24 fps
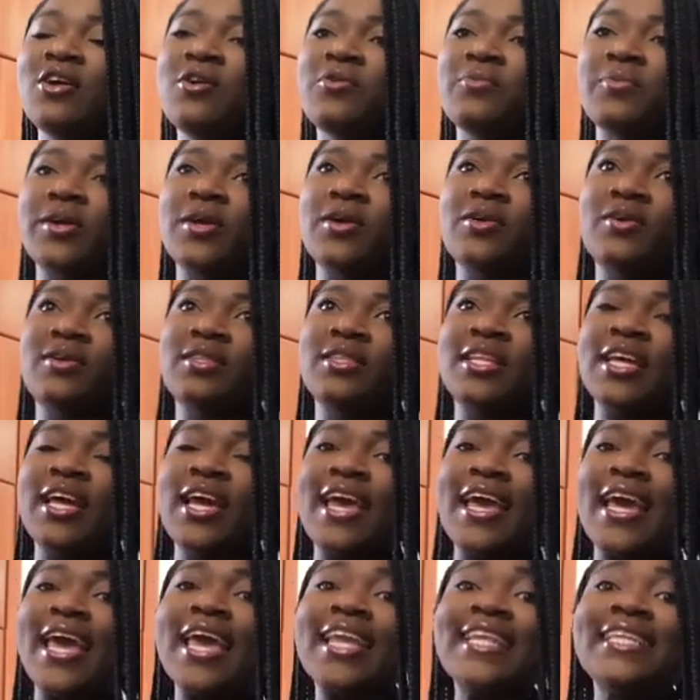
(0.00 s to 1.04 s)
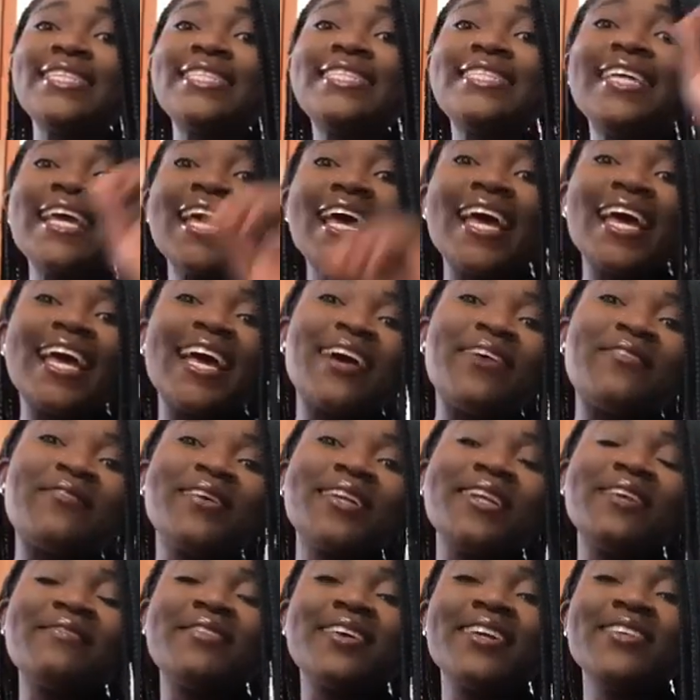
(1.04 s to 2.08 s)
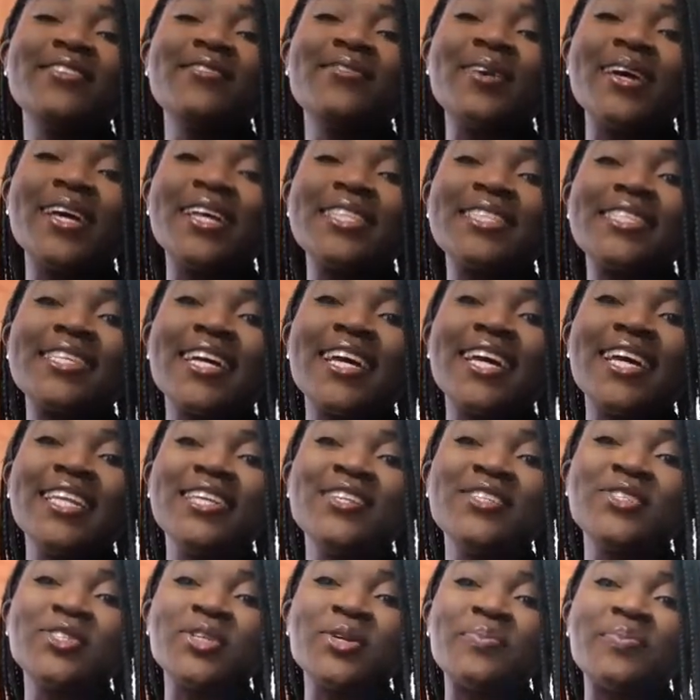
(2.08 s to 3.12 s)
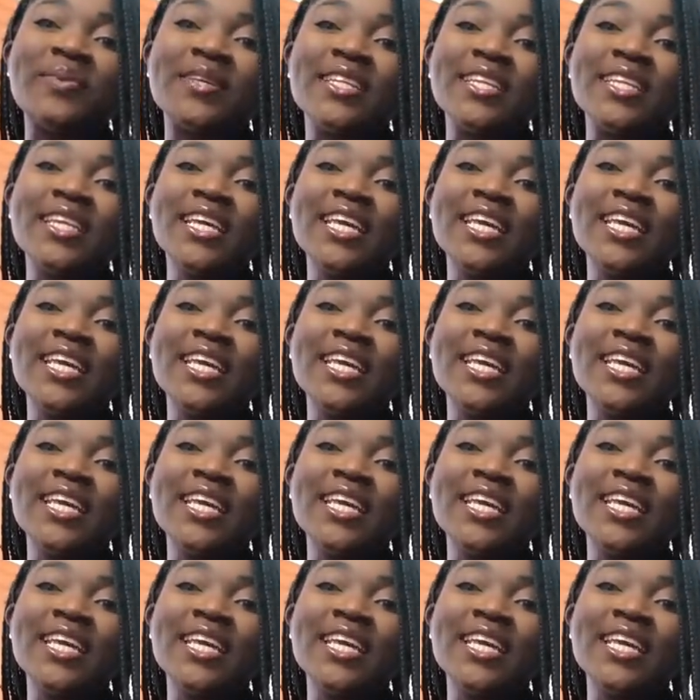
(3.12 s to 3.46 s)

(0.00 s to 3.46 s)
we got there and yeah whenever you enter any shop in